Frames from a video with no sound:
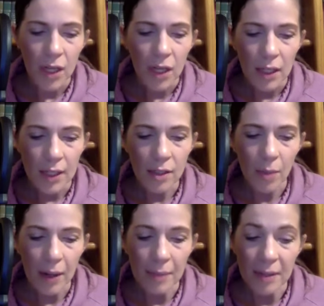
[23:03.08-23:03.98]
He's all
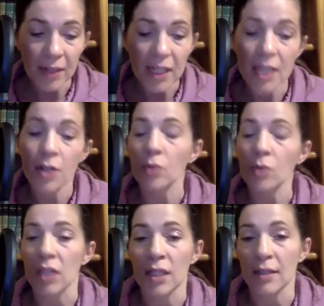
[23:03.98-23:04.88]
by himself, and he knows
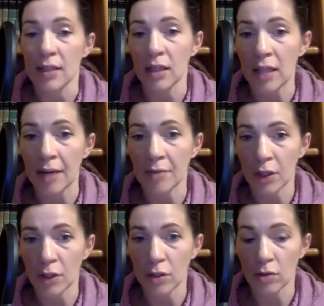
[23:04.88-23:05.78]
that he's going to die
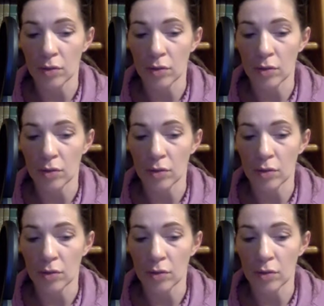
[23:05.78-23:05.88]
very soon.